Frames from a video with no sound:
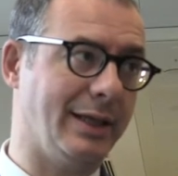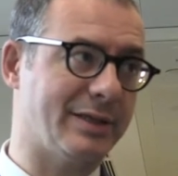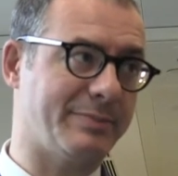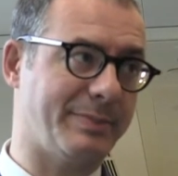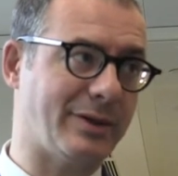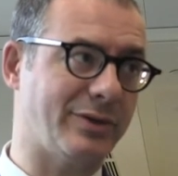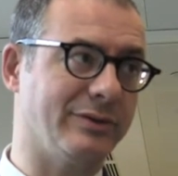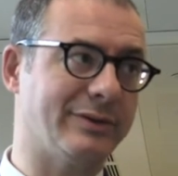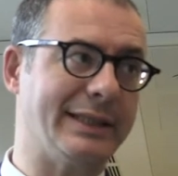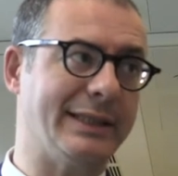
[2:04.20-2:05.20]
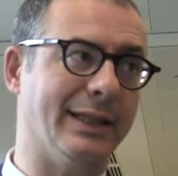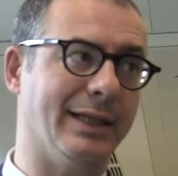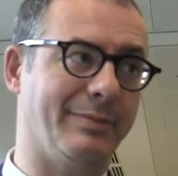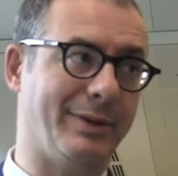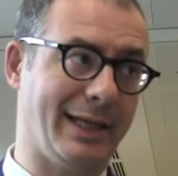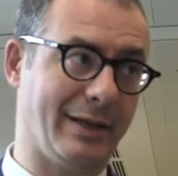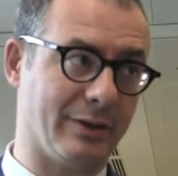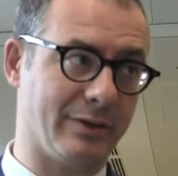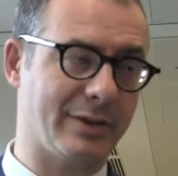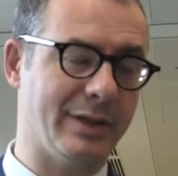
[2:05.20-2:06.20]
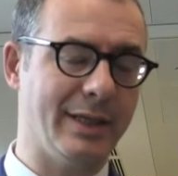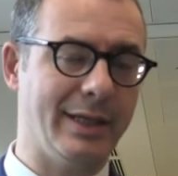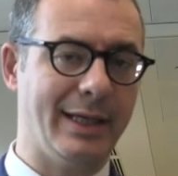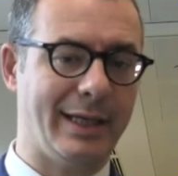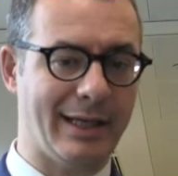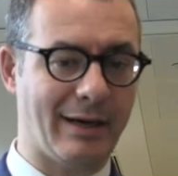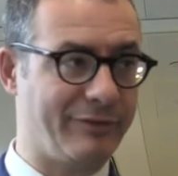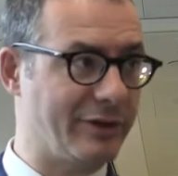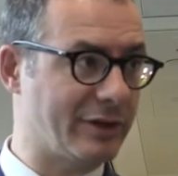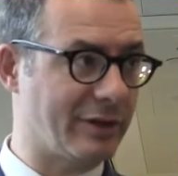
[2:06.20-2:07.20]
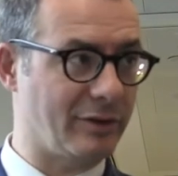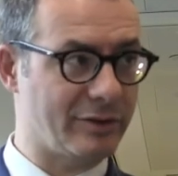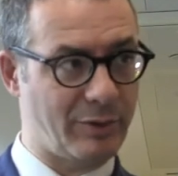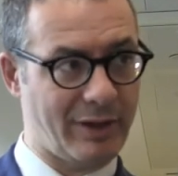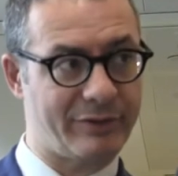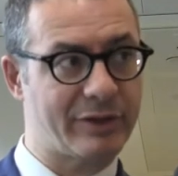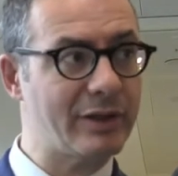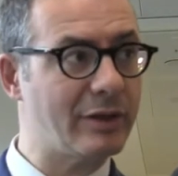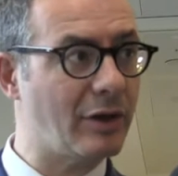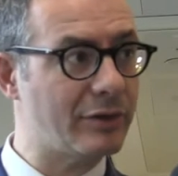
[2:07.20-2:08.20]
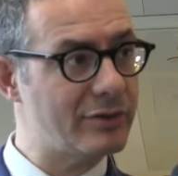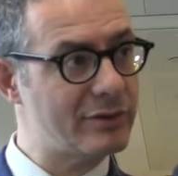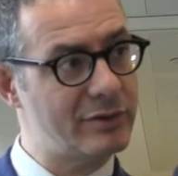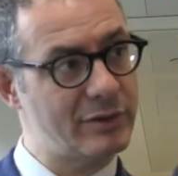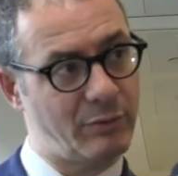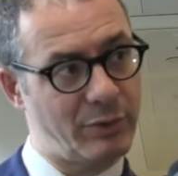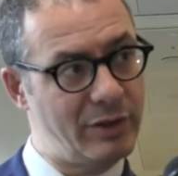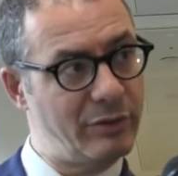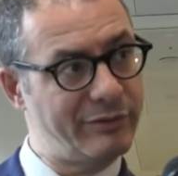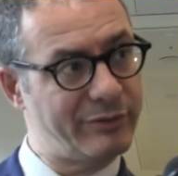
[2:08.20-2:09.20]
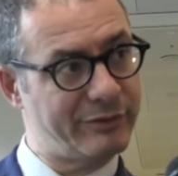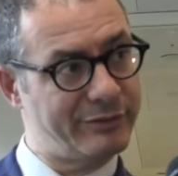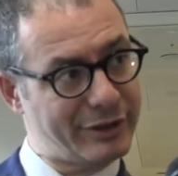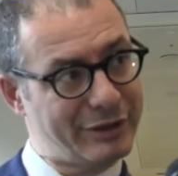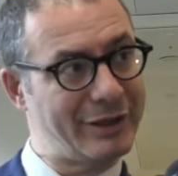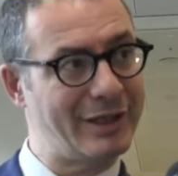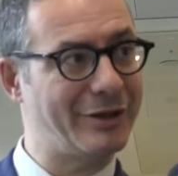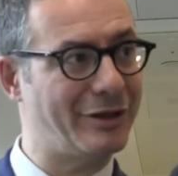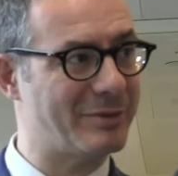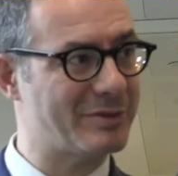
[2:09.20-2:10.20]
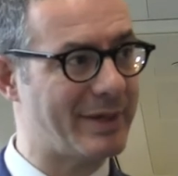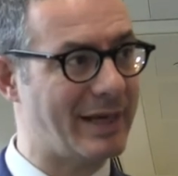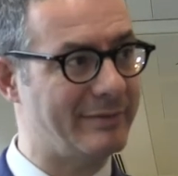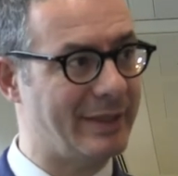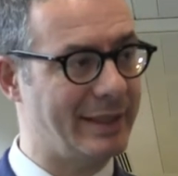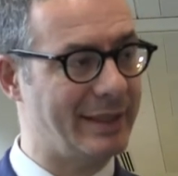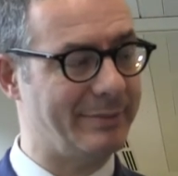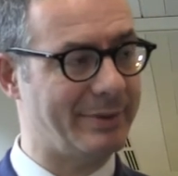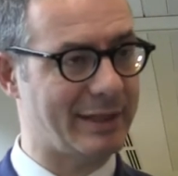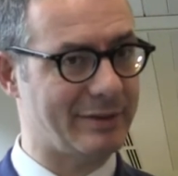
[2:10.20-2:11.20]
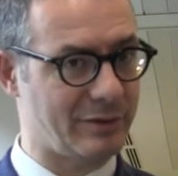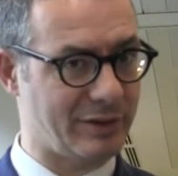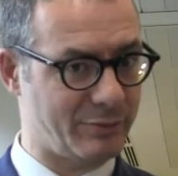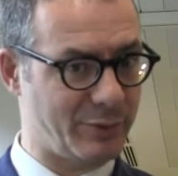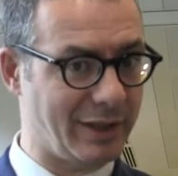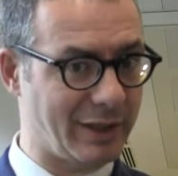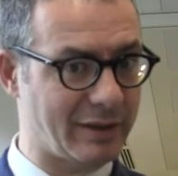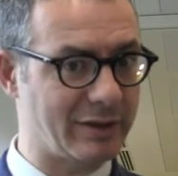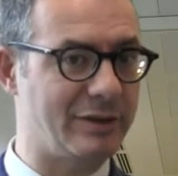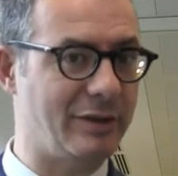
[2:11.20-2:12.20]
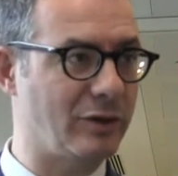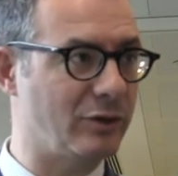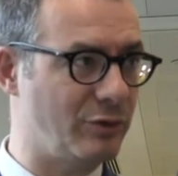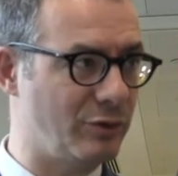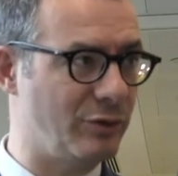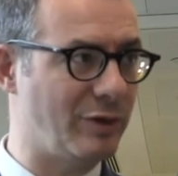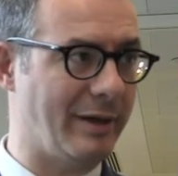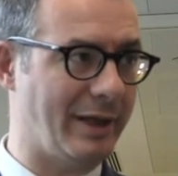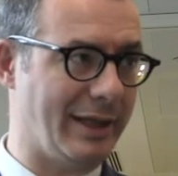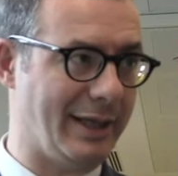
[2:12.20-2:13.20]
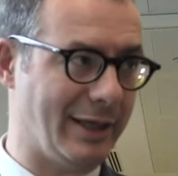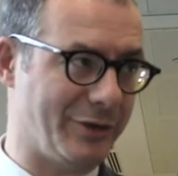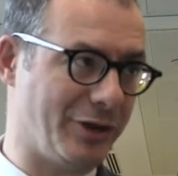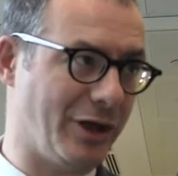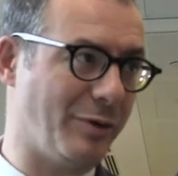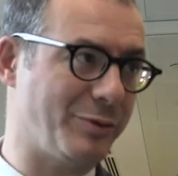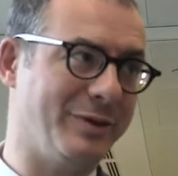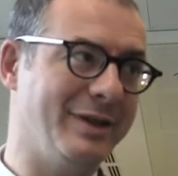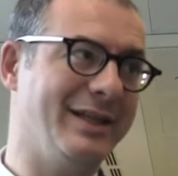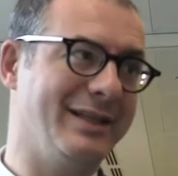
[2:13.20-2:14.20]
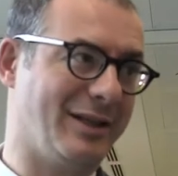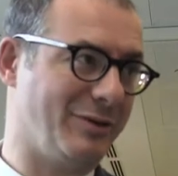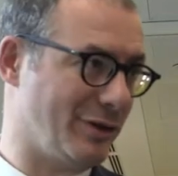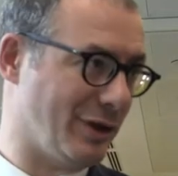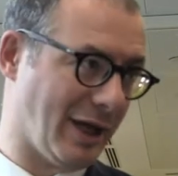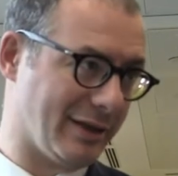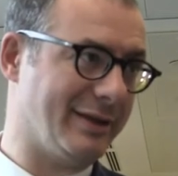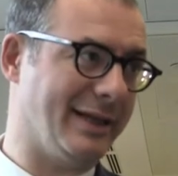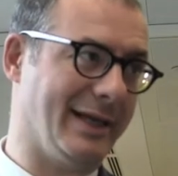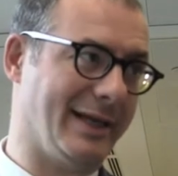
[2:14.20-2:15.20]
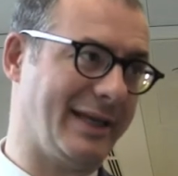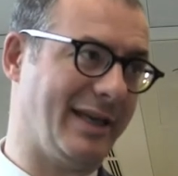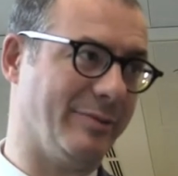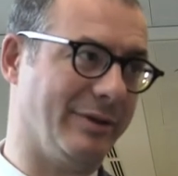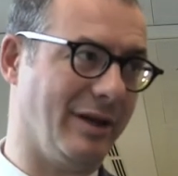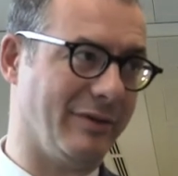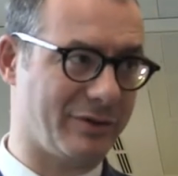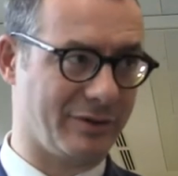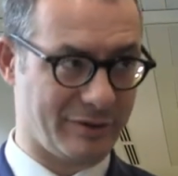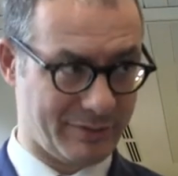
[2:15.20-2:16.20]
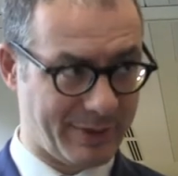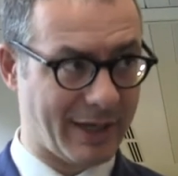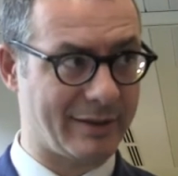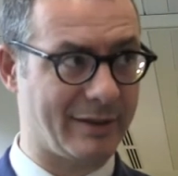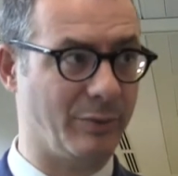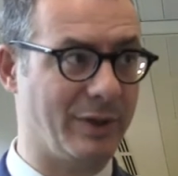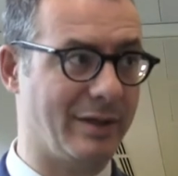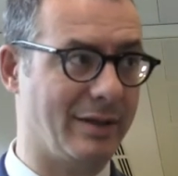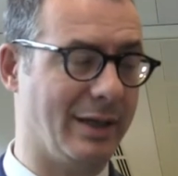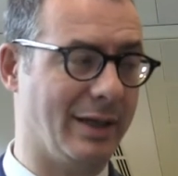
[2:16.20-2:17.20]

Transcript: specialty players in our vertical. So we have vertical audiences, and we look for vertical e-commerce partners. So this we learned: don't do a job that you're not capable of. So just partner with